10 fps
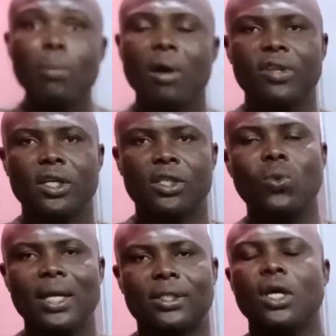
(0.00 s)
of the
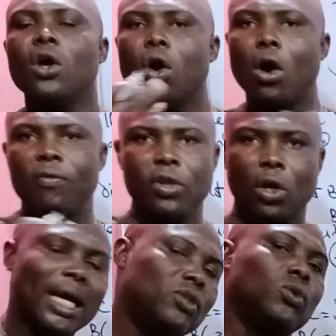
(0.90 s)
sides of
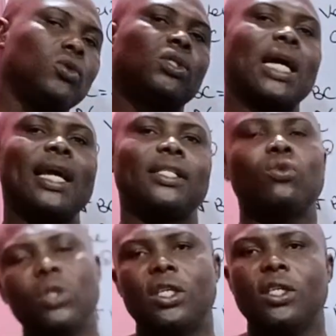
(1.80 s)
the other two sides,
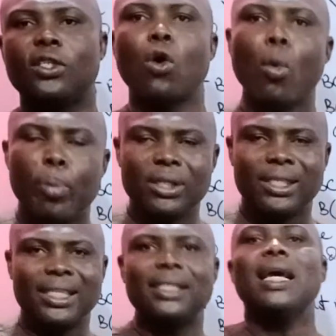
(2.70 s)
which is the
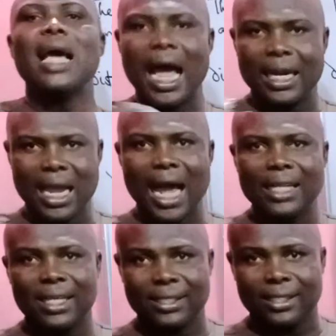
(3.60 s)
opposite, the
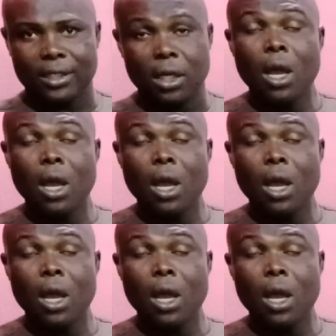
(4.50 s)
adjacent.